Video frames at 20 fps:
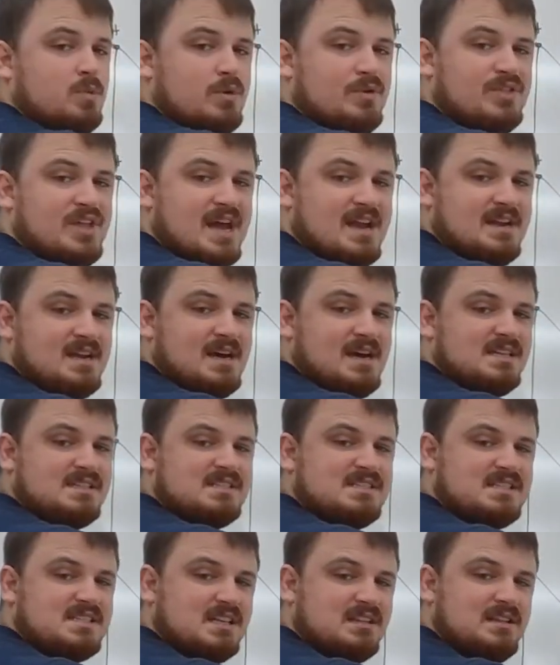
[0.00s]
What that
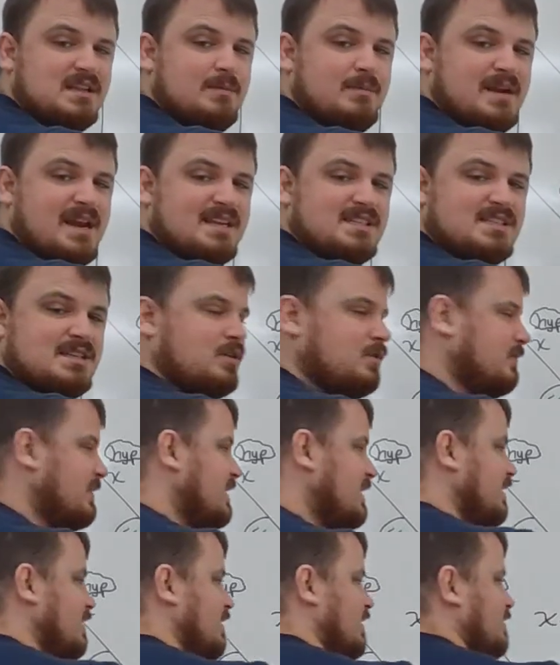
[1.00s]
does is it eliminates it over
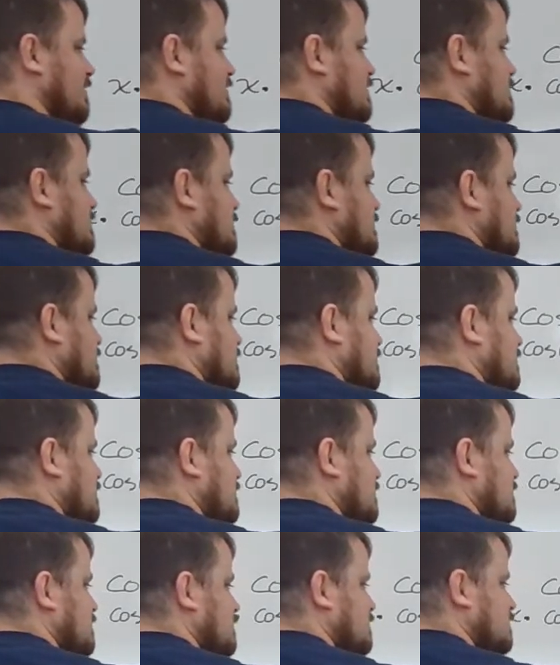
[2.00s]
here.
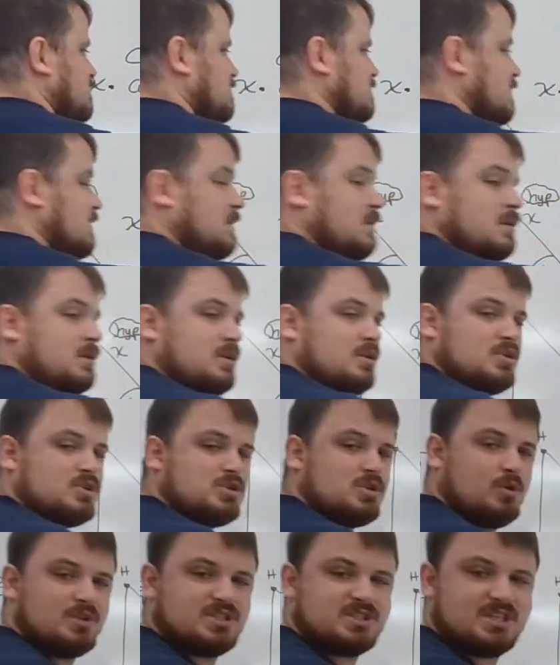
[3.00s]

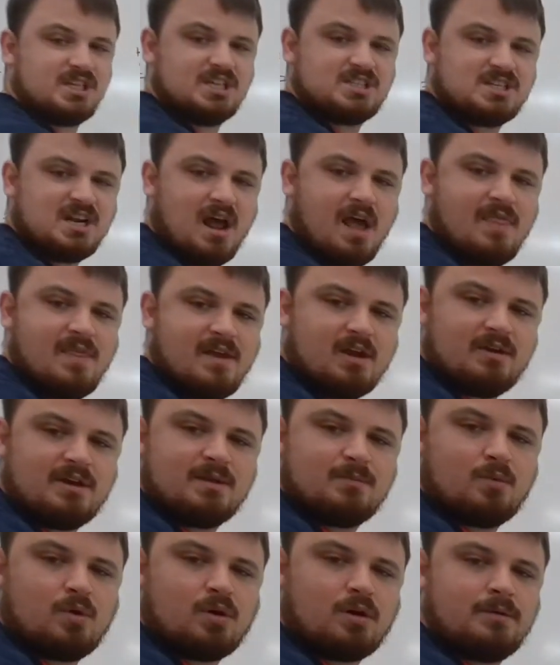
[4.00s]
So it's not there
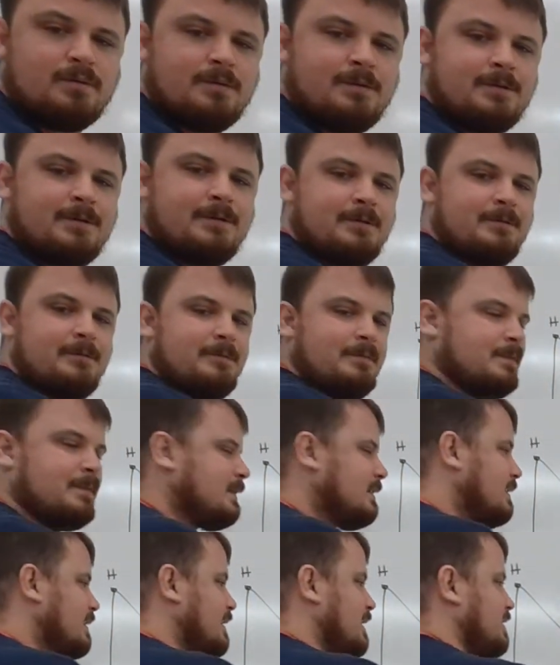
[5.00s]
anymore.
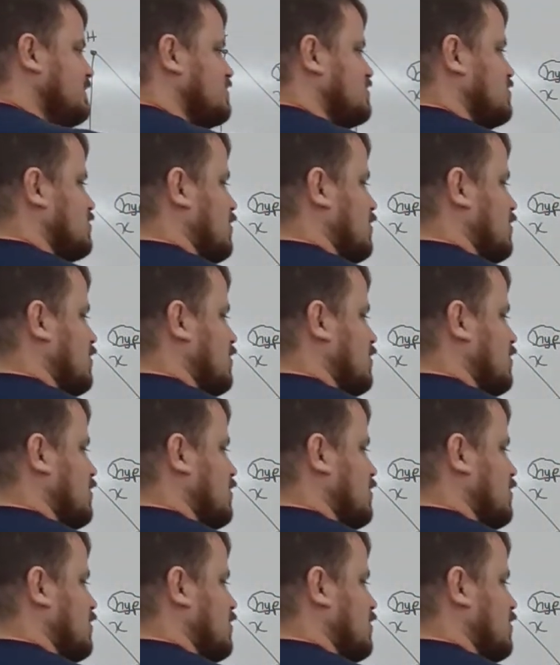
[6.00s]
And